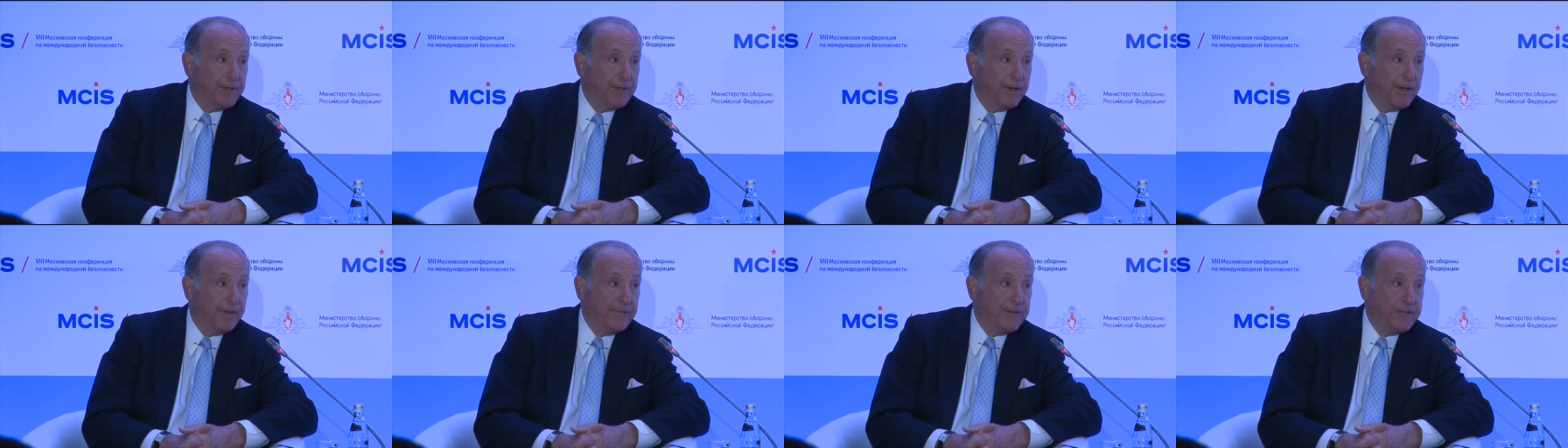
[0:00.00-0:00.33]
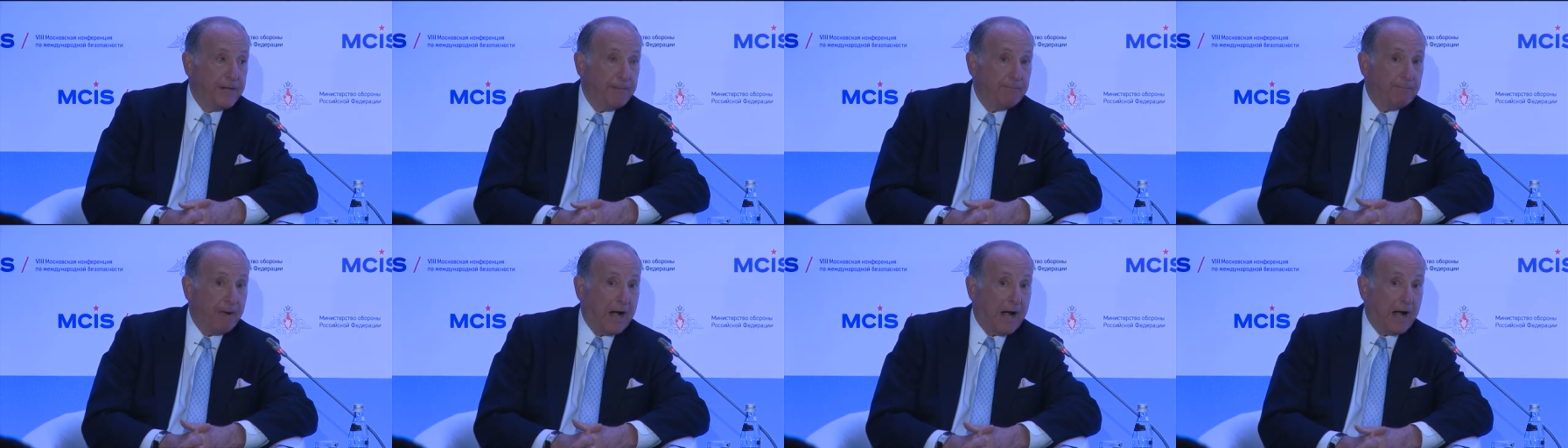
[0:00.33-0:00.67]
of the
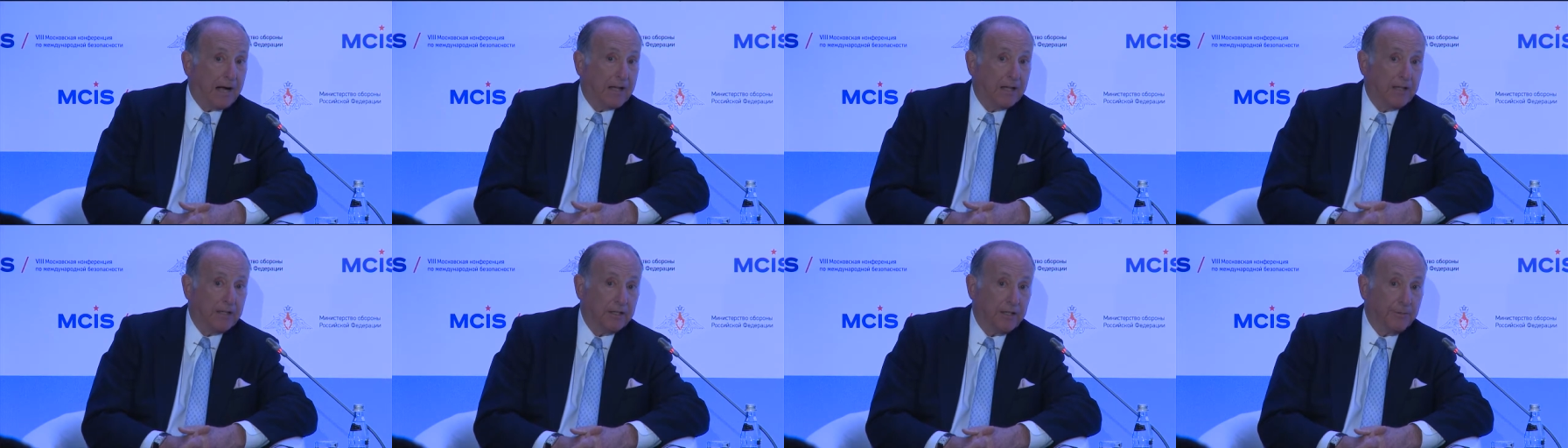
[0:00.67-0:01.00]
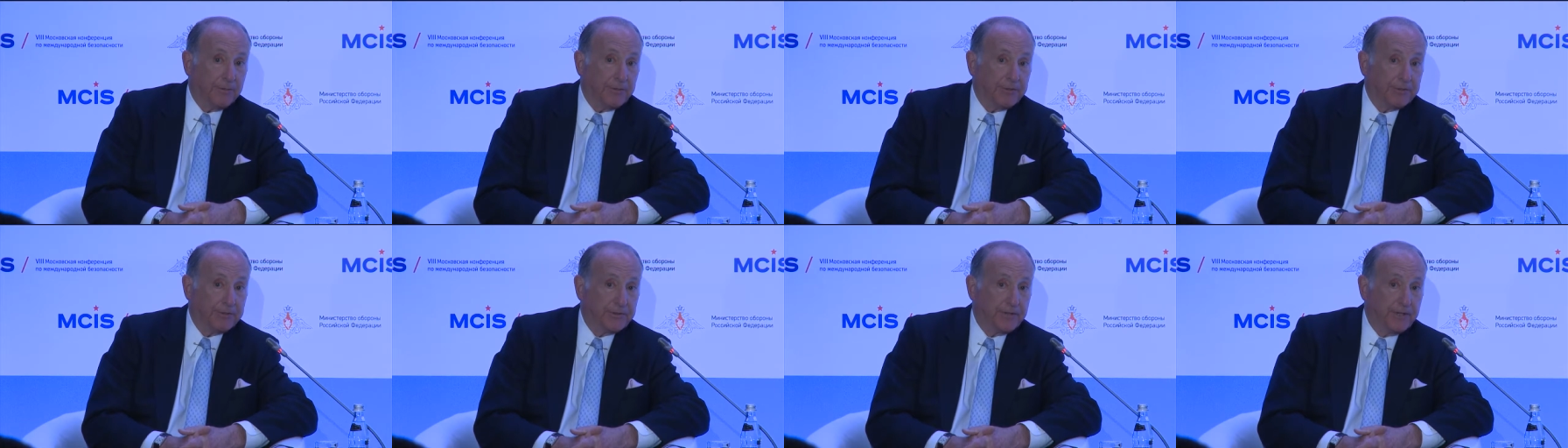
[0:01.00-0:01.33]

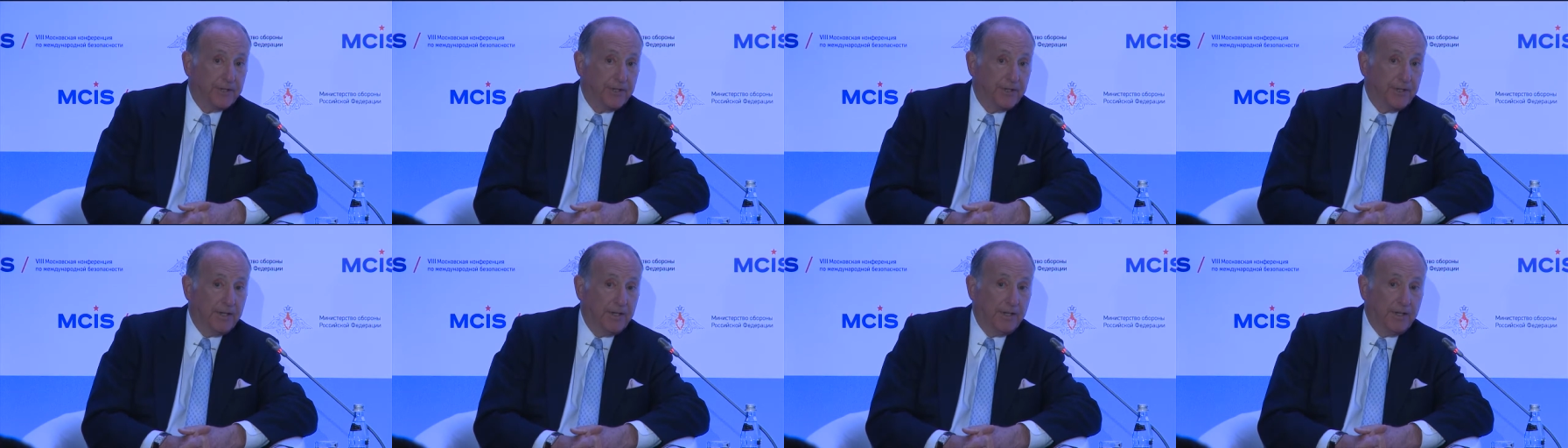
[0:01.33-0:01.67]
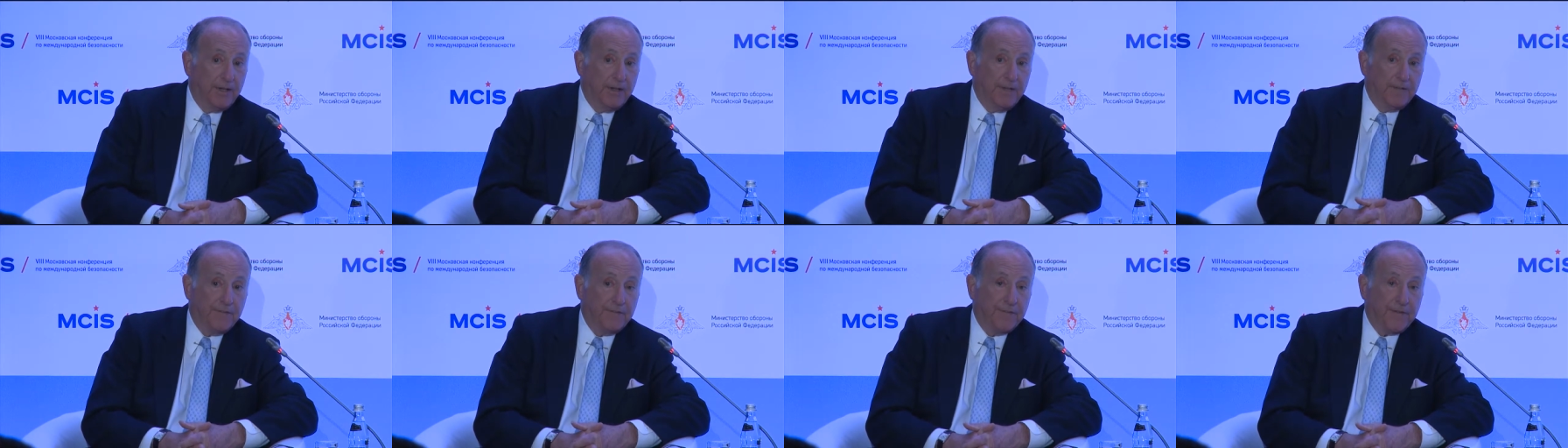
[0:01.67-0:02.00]
apocalypse:
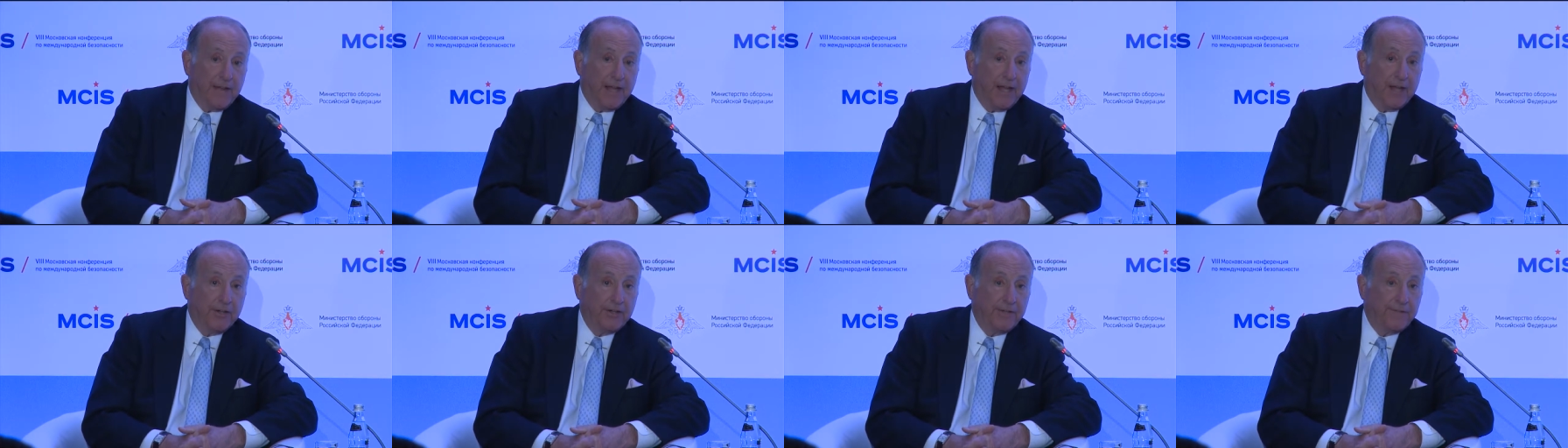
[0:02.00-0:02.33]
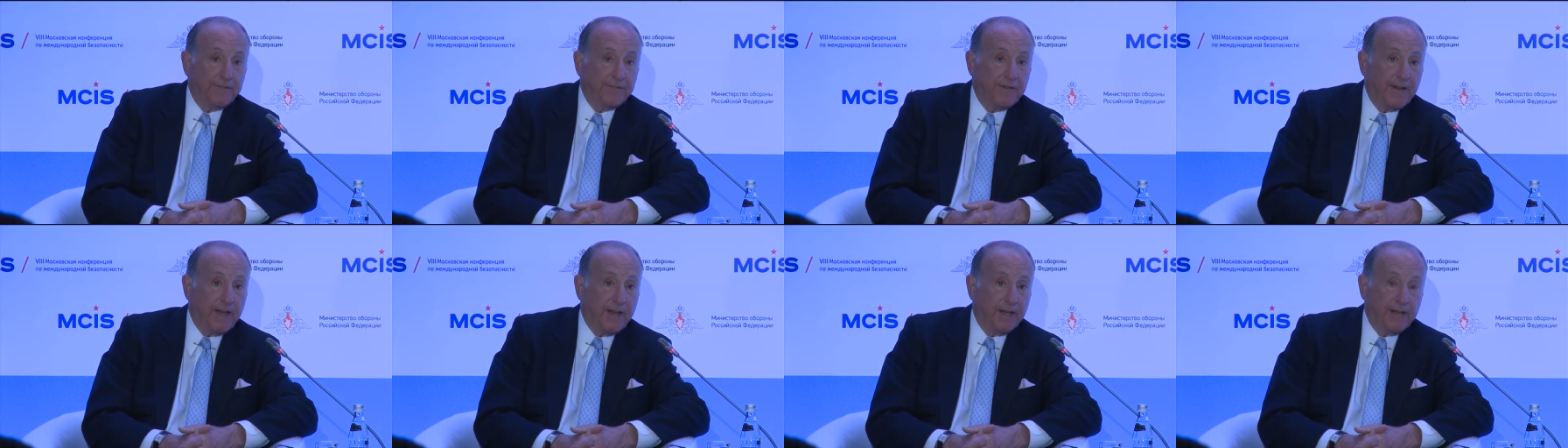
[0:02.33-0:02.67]
failed and
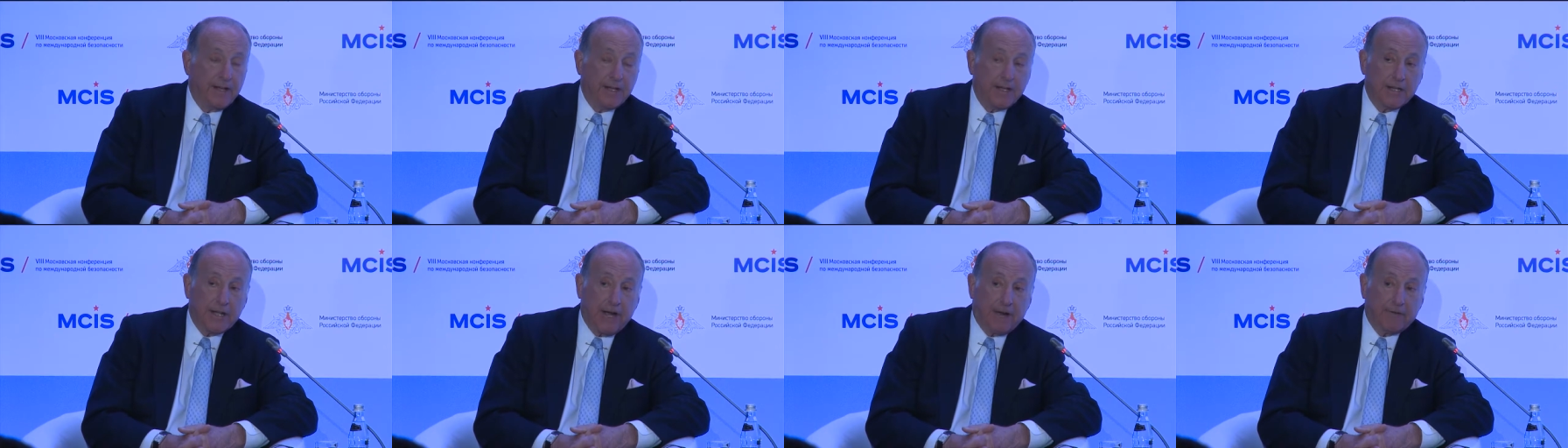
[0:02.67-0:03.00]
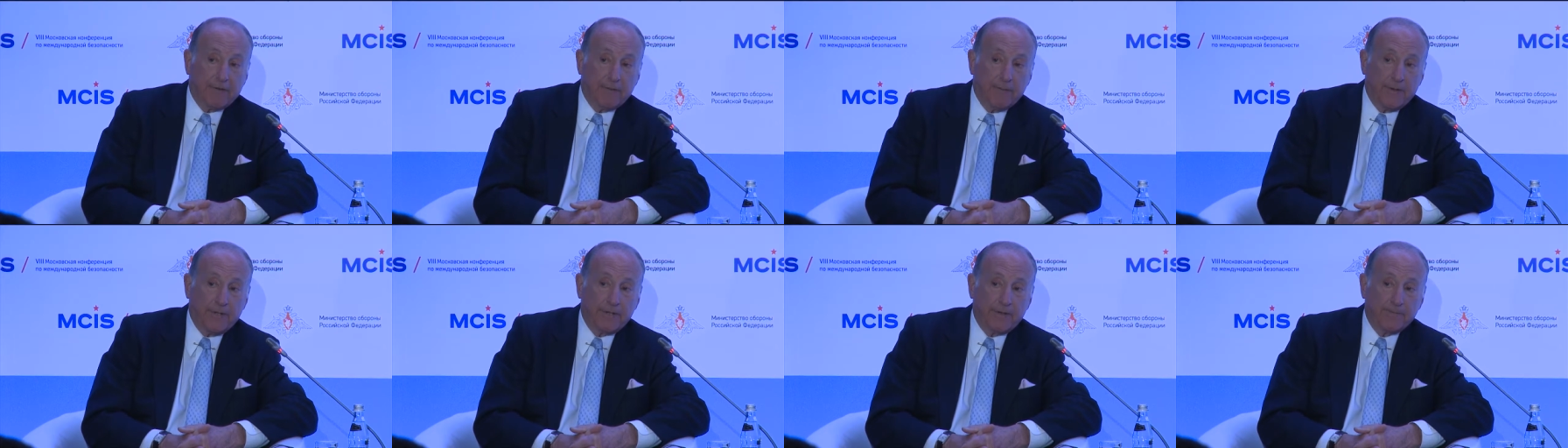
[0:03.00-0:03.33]
failing
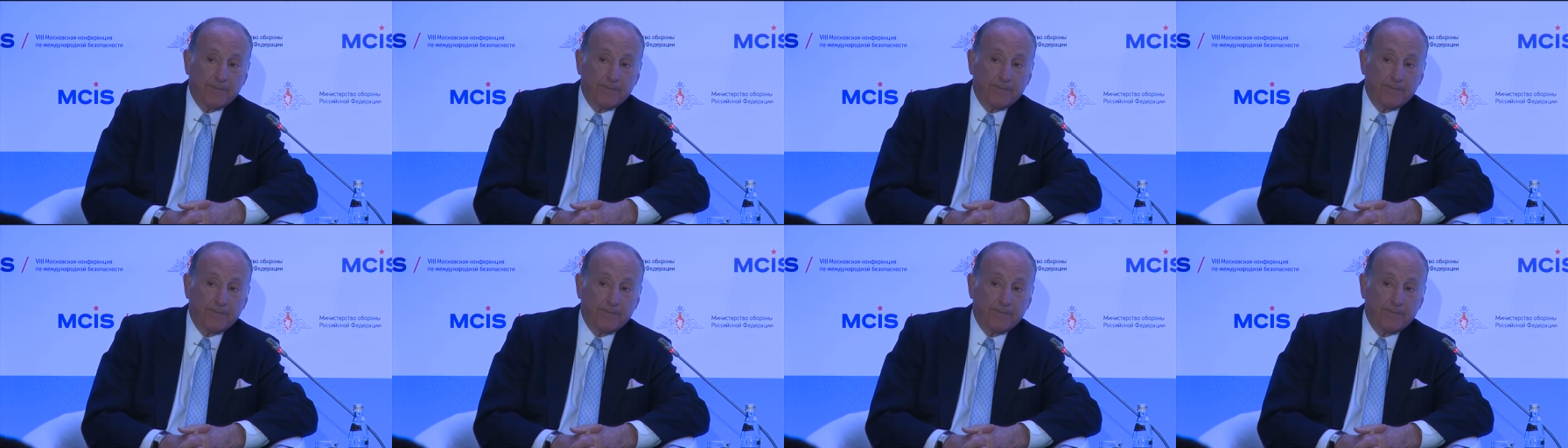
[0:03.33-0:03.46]
government,